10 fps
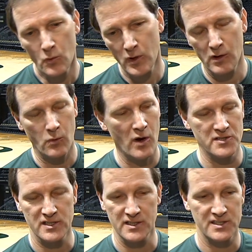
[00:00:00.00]
Well,
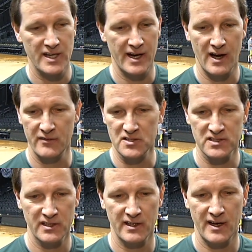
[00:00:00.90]
Washington State,
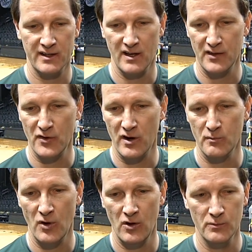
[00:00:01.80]
obviously, I thought our
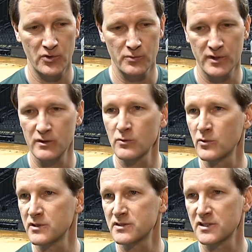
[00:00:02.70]
ball movement
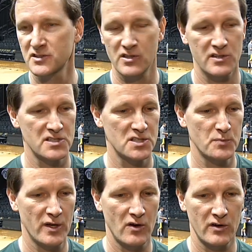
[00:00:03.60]
was as good as it's
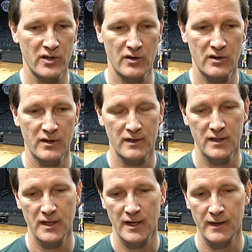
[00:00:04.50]
been all year.
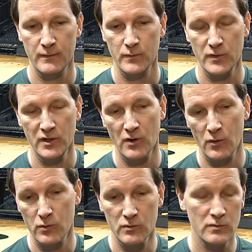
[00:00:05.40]
And, you
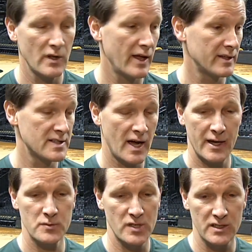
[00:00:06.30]
know, at
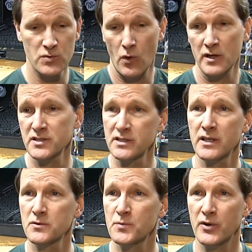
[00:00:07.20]
times against
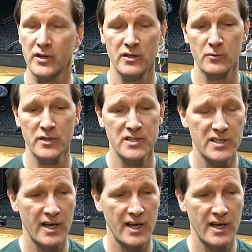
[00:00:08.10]
Washington it was pretty good. We just